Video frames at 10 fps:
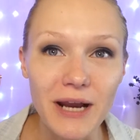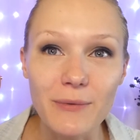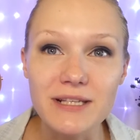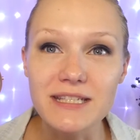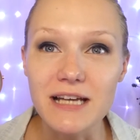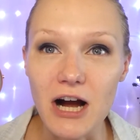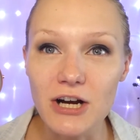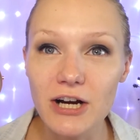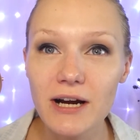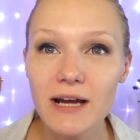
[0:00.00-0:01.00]
I was
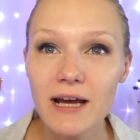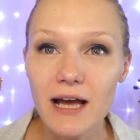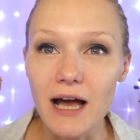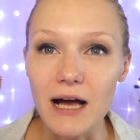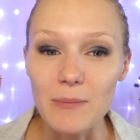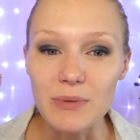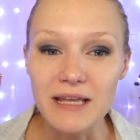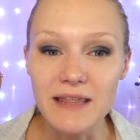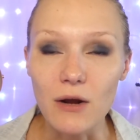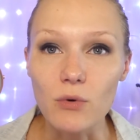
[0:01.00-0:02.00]
younger. Being
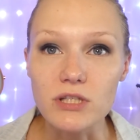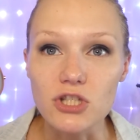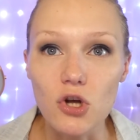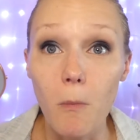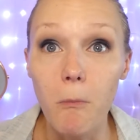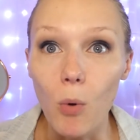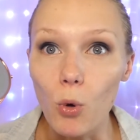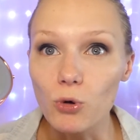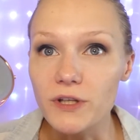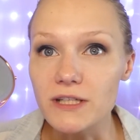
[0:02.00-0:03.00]
that it wasn't so
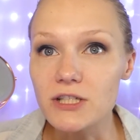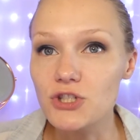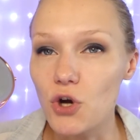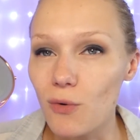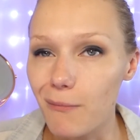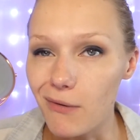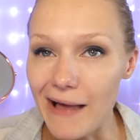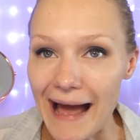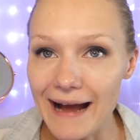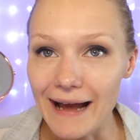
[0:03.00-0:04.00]
bold and so
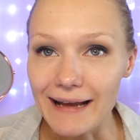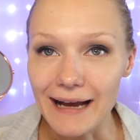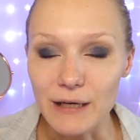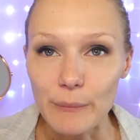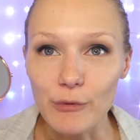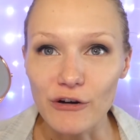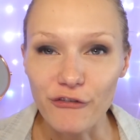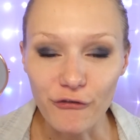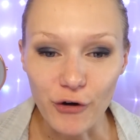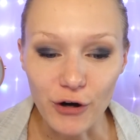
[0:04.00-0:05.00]
black, I kind of
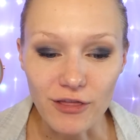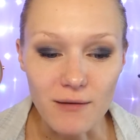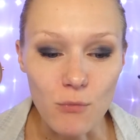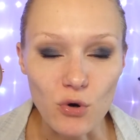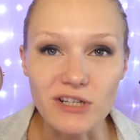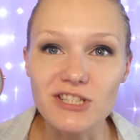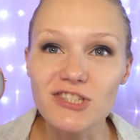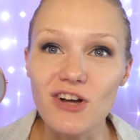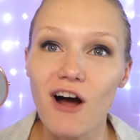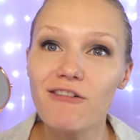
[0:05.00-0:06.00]
preferred the more
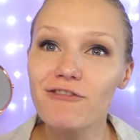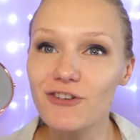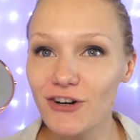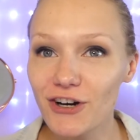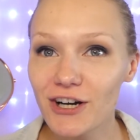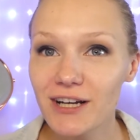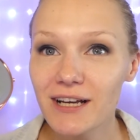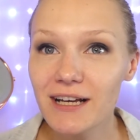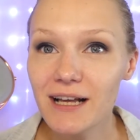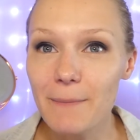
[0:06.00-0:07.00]
softer
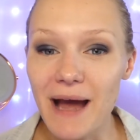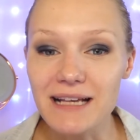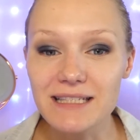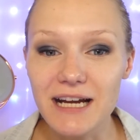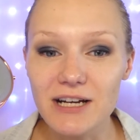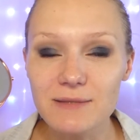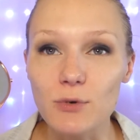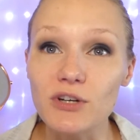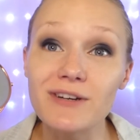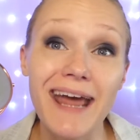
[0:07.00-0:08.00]
mascaras,
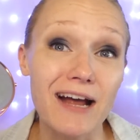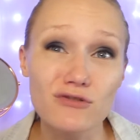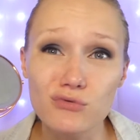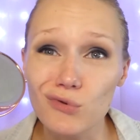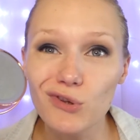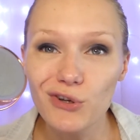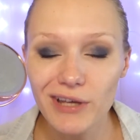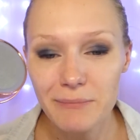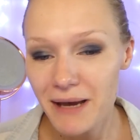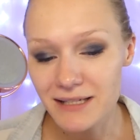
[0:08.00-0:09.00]
more natural
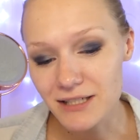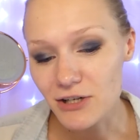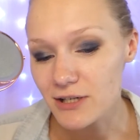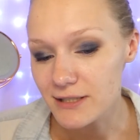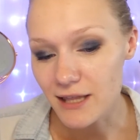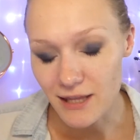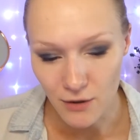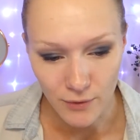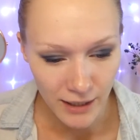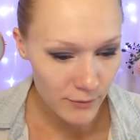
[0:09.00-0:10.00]
looking mascaras, I think,
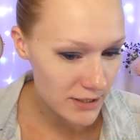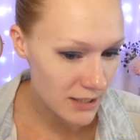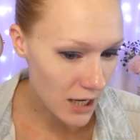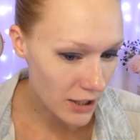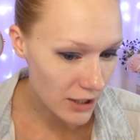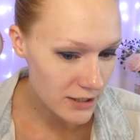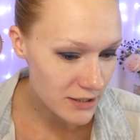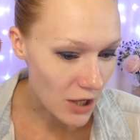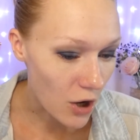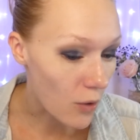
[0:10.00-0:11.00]
when I was younger.
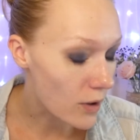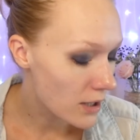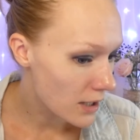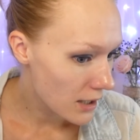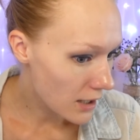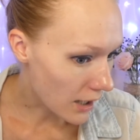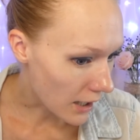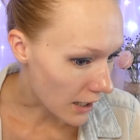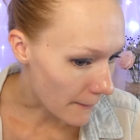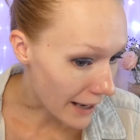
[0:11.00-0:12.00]
So
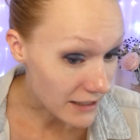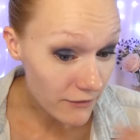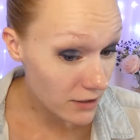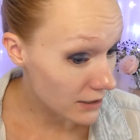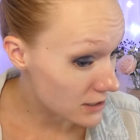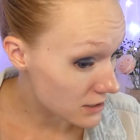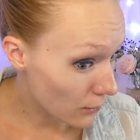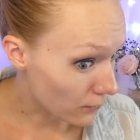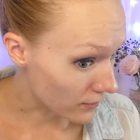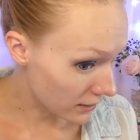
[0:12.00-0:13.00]
I definitely
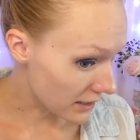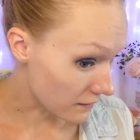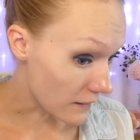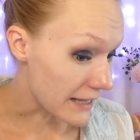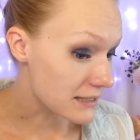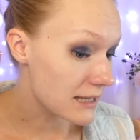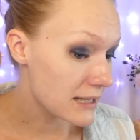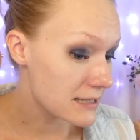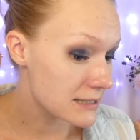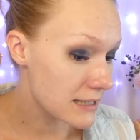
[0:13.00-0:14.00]
still really like
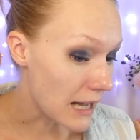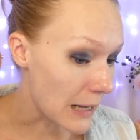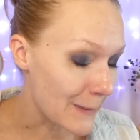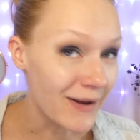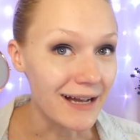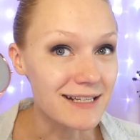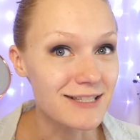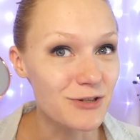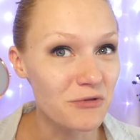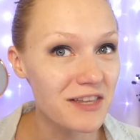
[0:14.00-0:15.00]
it. I
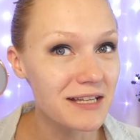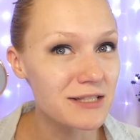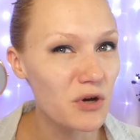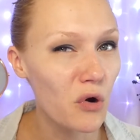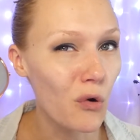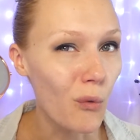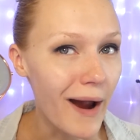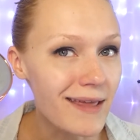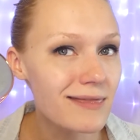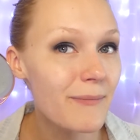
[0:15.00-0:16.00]
just don't think it's
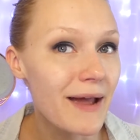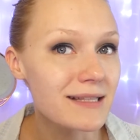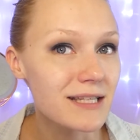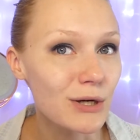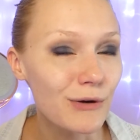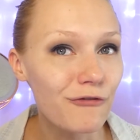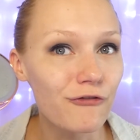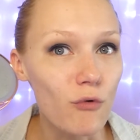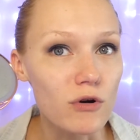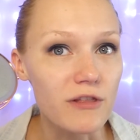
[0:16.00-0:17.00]
quite the mascara
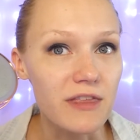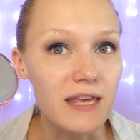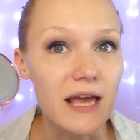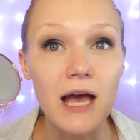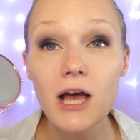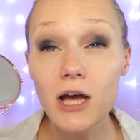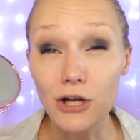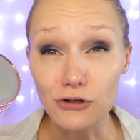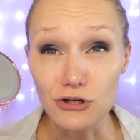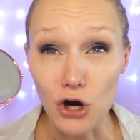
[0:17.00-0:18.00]
for the
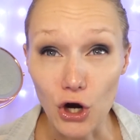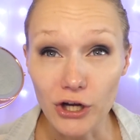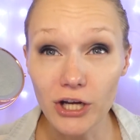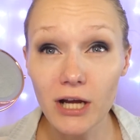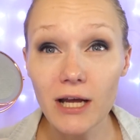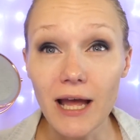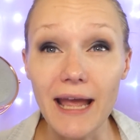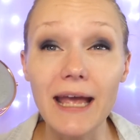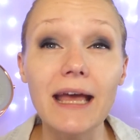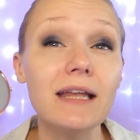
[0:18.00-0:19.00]
dark
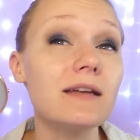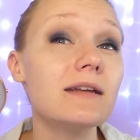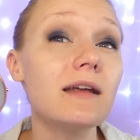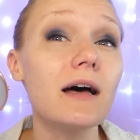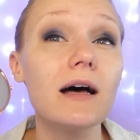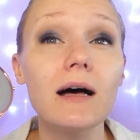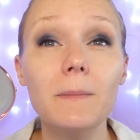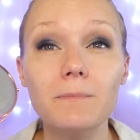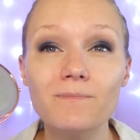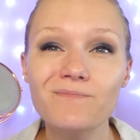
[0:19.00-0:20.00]
and
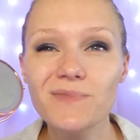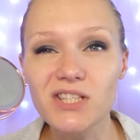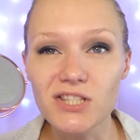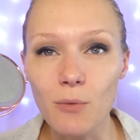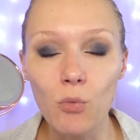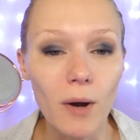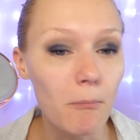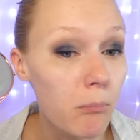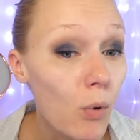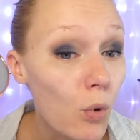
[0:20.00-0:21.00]

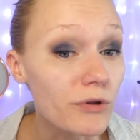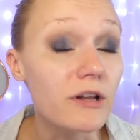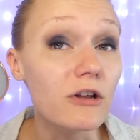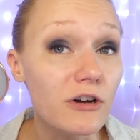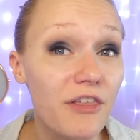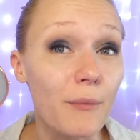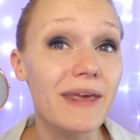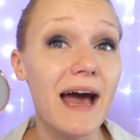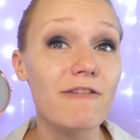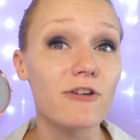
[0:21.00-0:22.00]
somewhat bold look that we
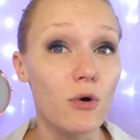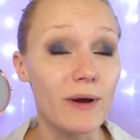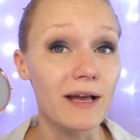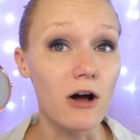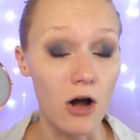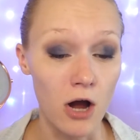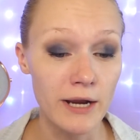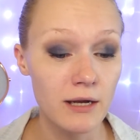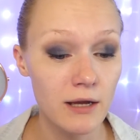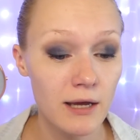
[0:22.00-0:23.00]
have going
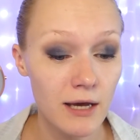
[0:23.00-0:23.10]
on.